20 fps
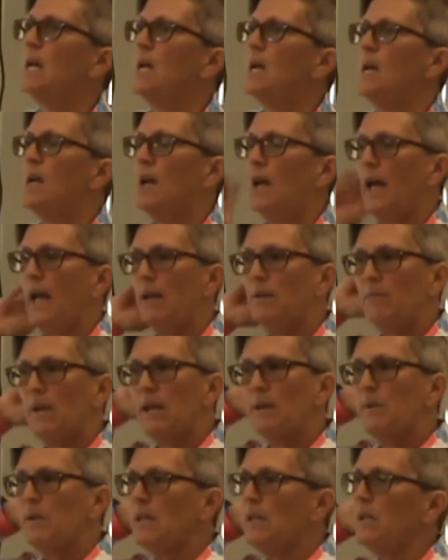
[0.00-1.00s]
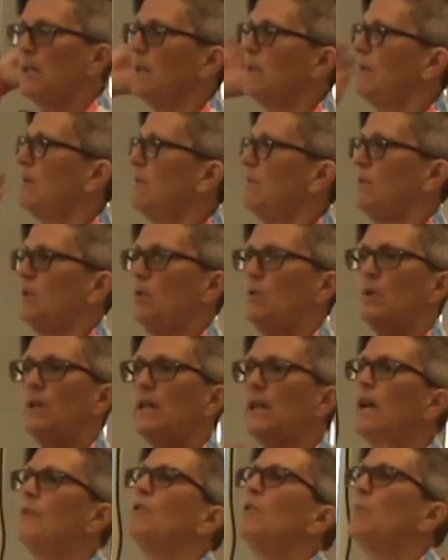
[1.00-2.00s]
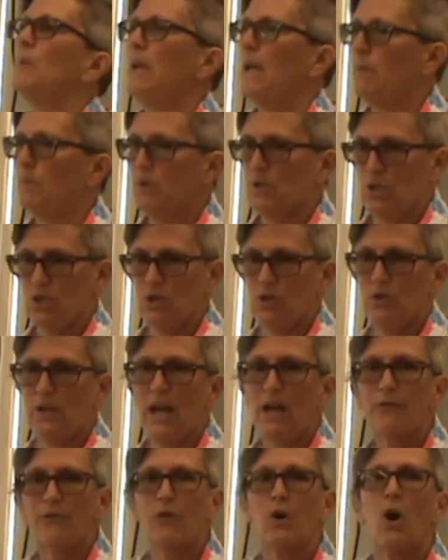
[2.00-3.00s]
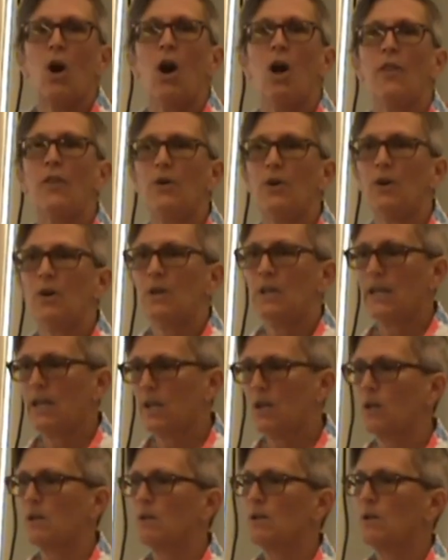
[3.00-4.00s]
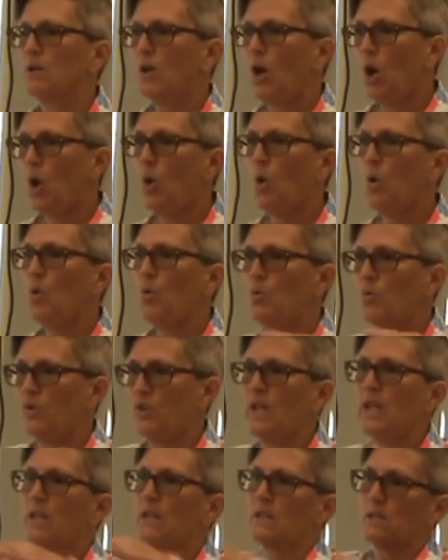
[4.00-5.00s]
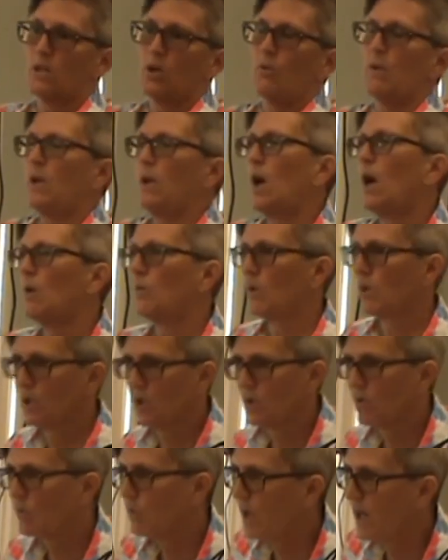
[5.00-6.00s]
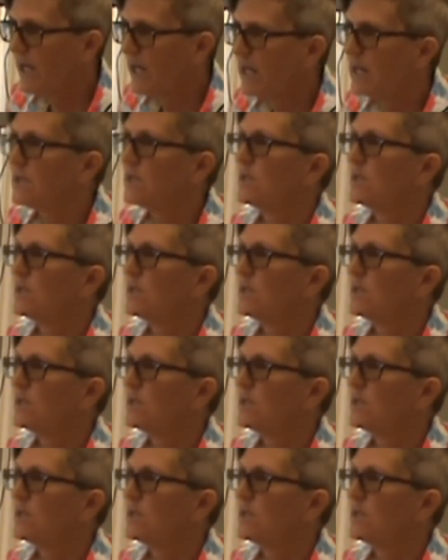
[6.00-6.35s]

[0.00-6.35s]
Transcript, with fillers: Yeah. And maybe you would never be able to do that for other, like, co things going on with you, right?